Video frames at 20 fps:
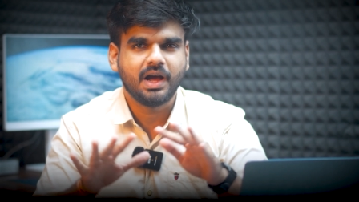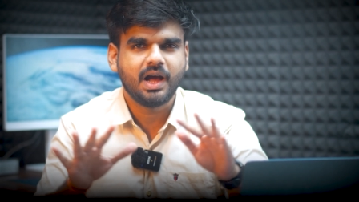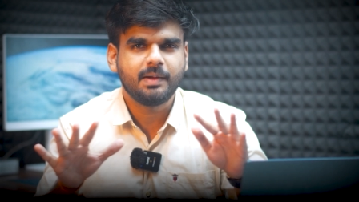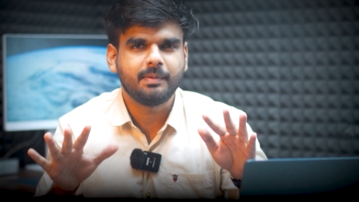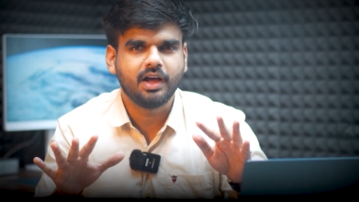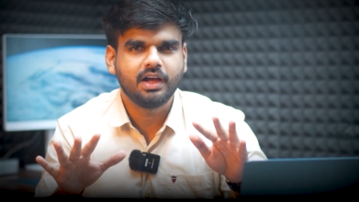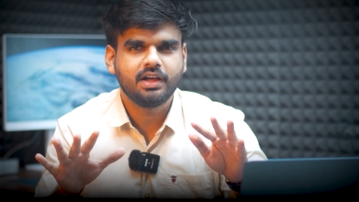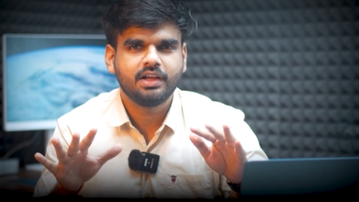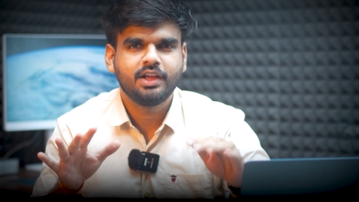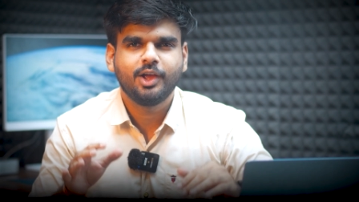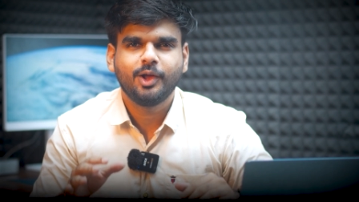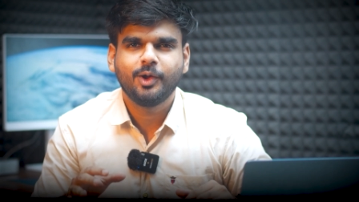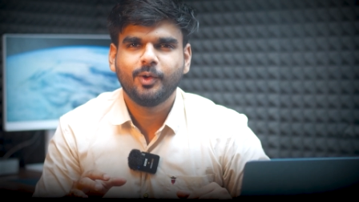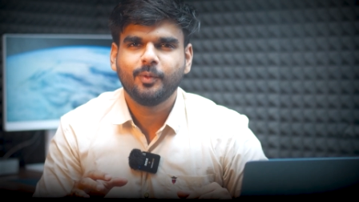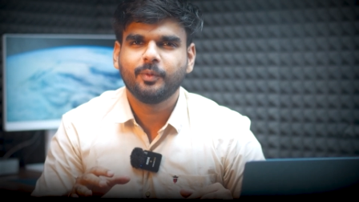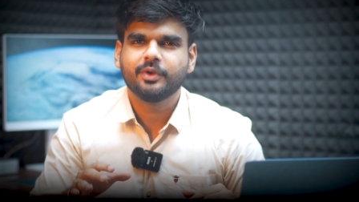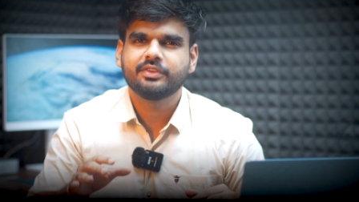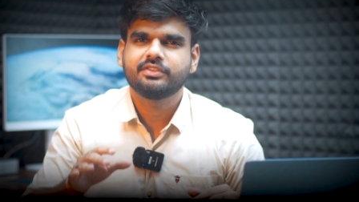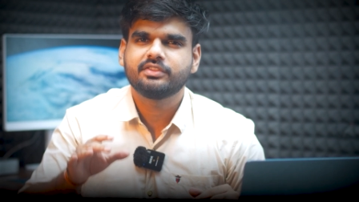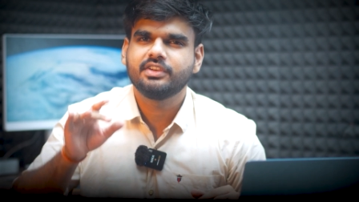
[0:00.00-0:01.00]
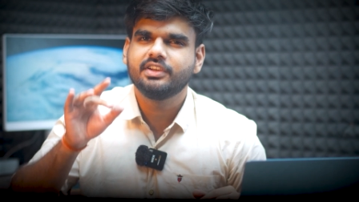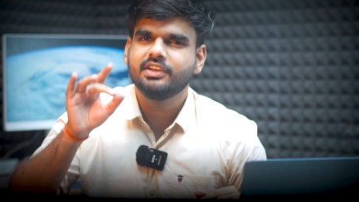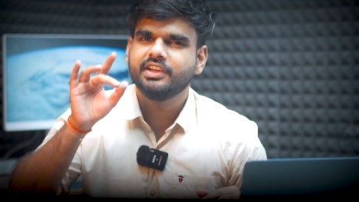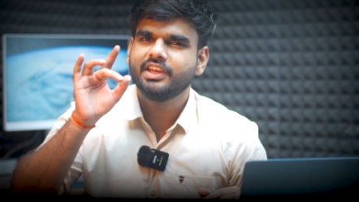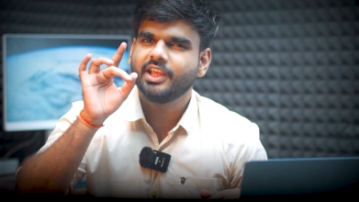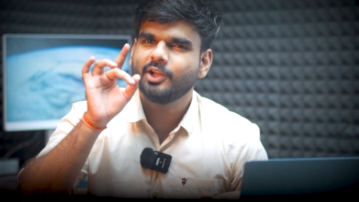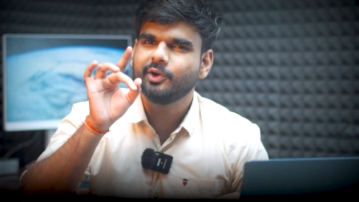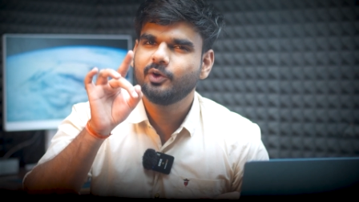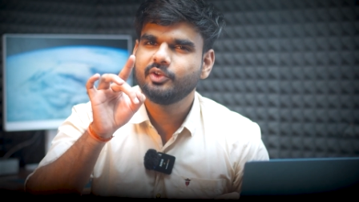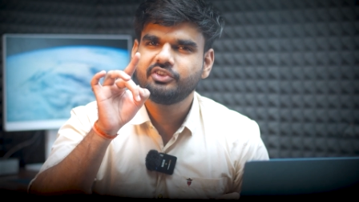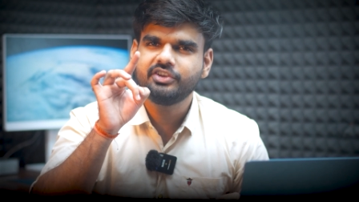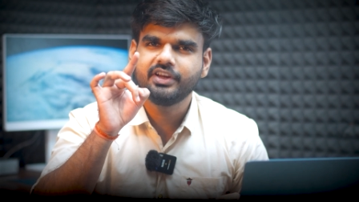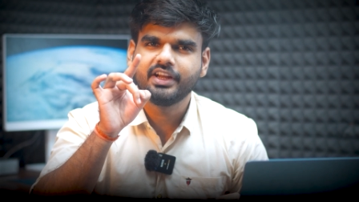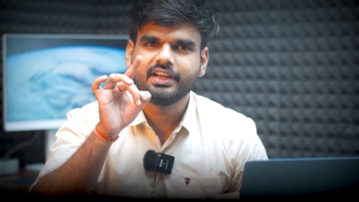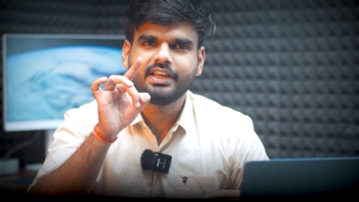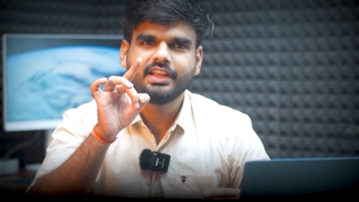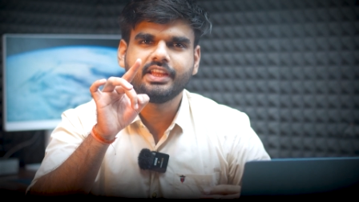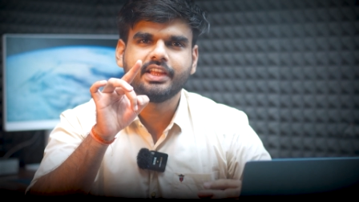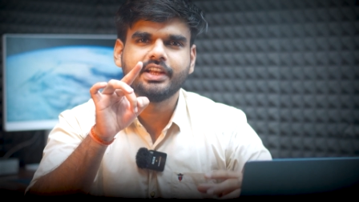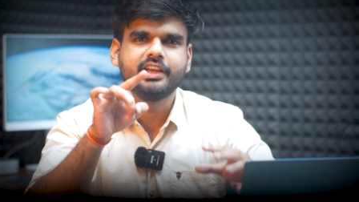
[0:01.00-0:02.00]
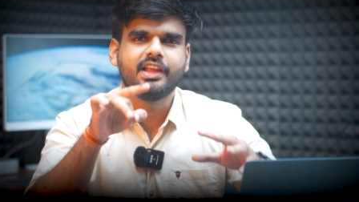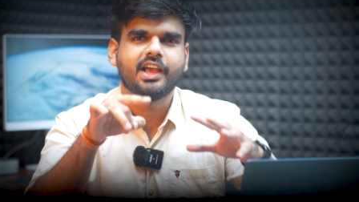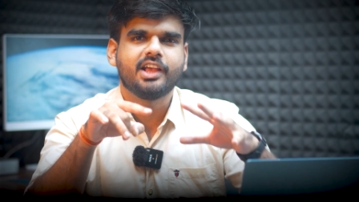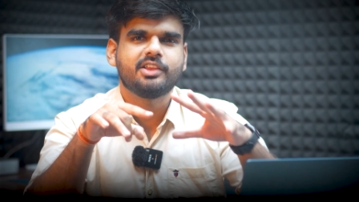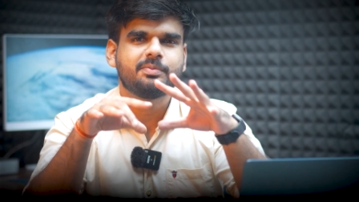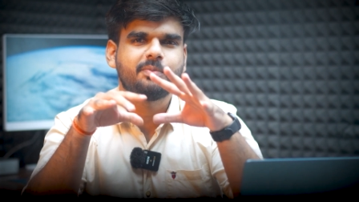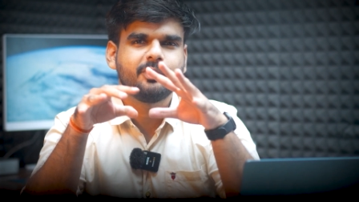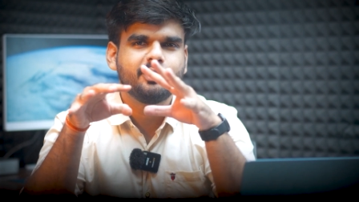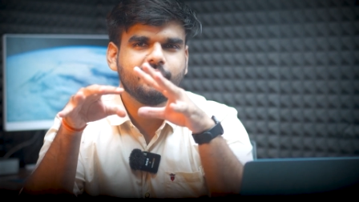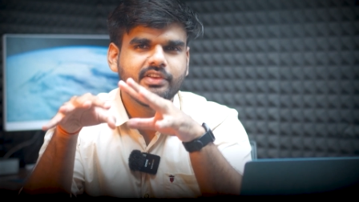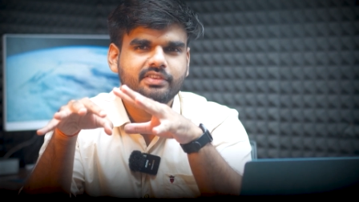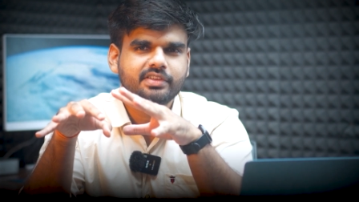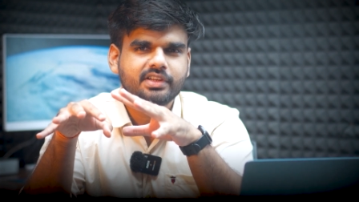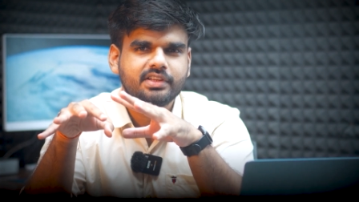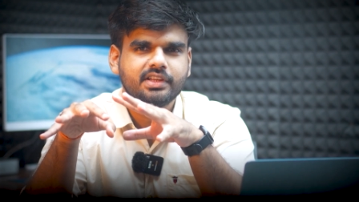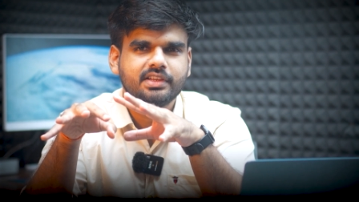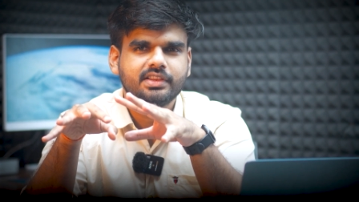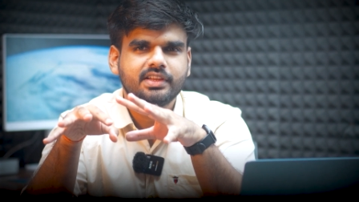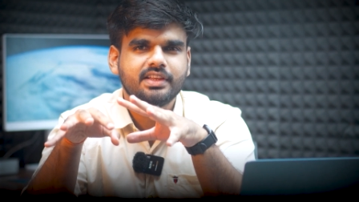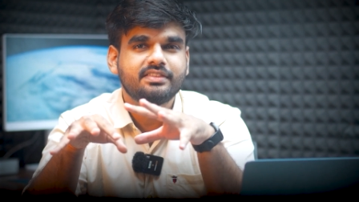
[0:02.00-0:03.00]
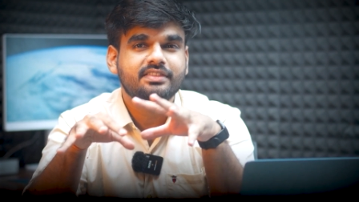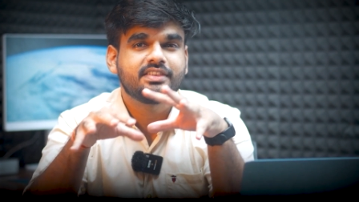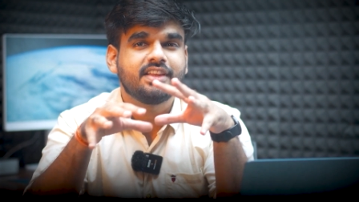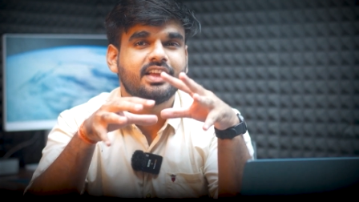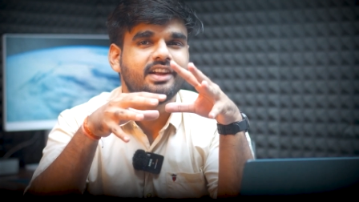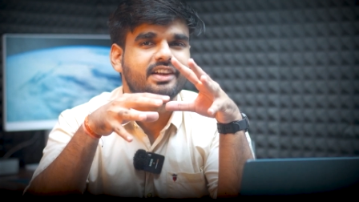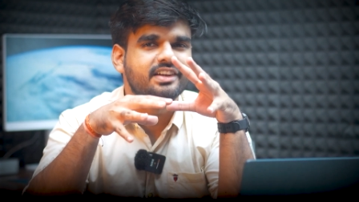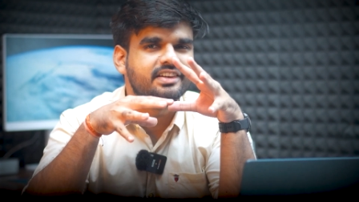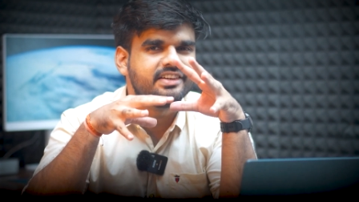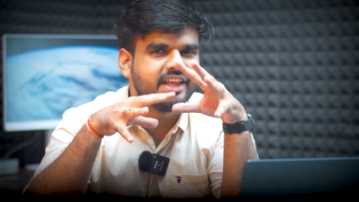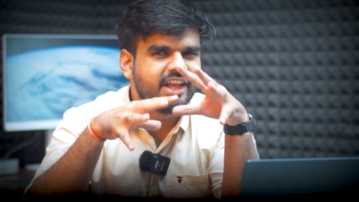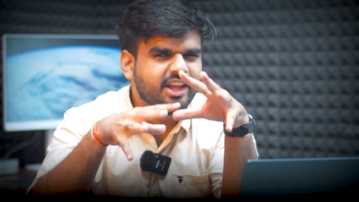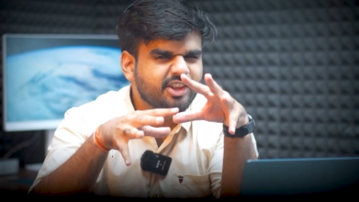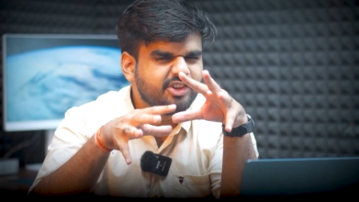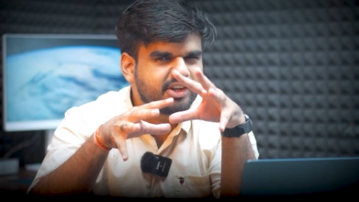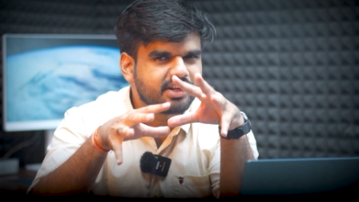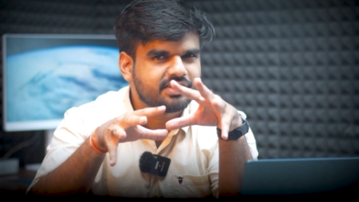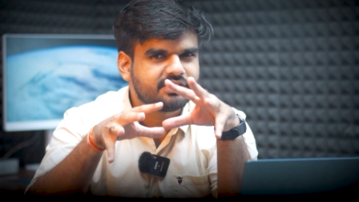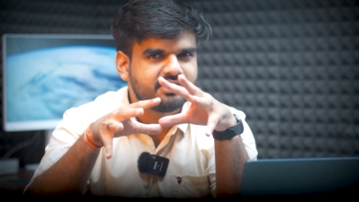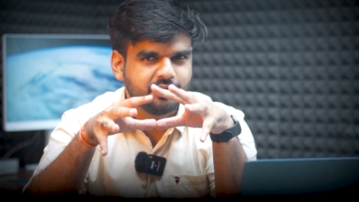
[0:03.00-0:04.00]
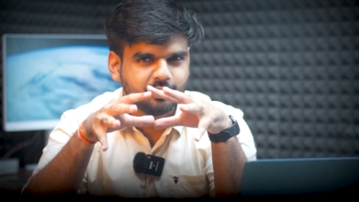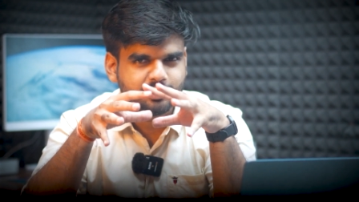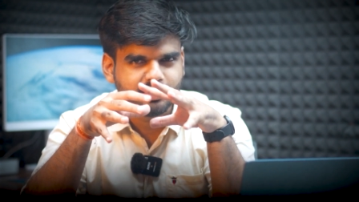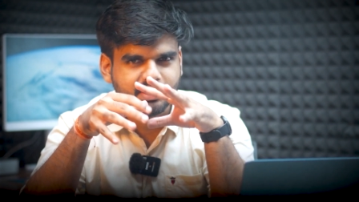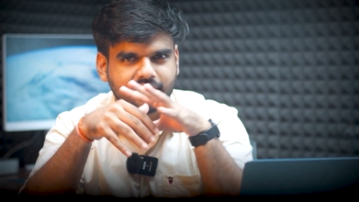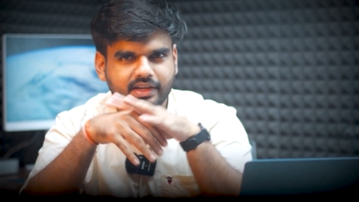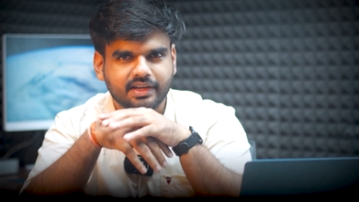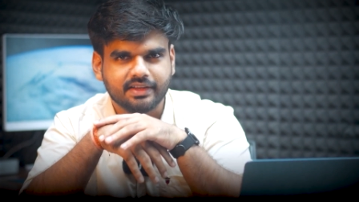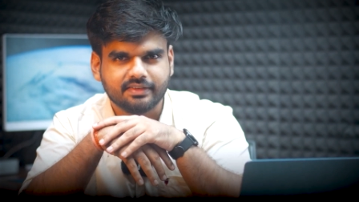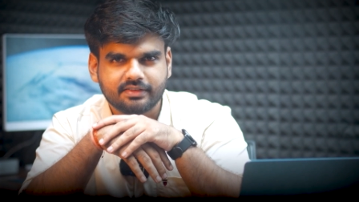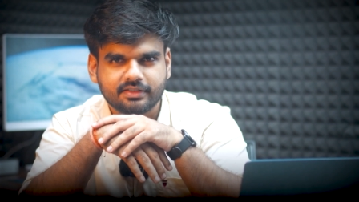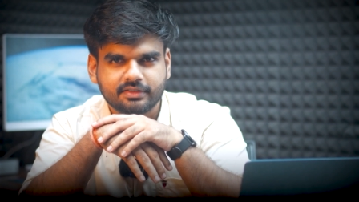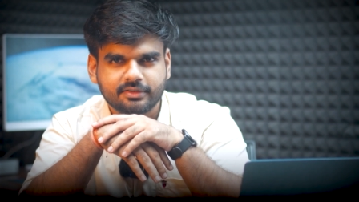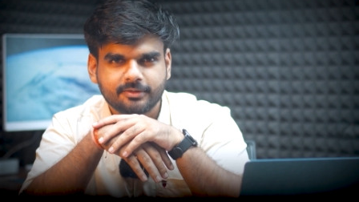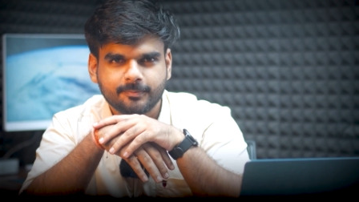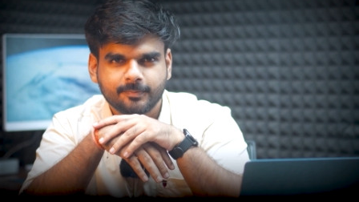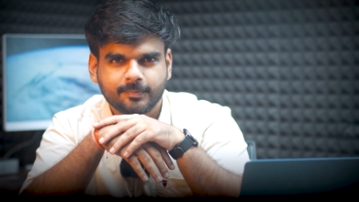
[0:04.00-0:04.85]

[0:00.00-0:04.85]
Bhabha was negotiating India's position in this dangerous nuclear race.